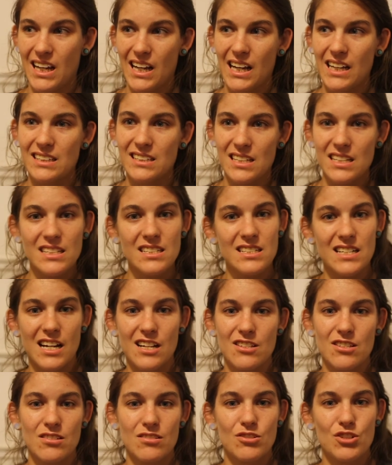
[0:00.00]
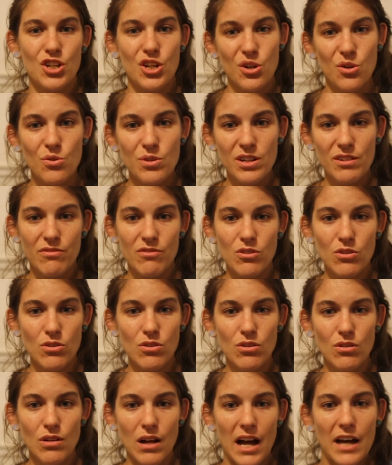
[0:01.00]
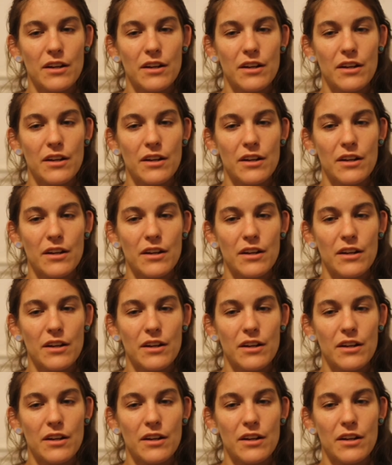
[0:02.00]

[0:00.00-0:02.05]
it's not too difficult.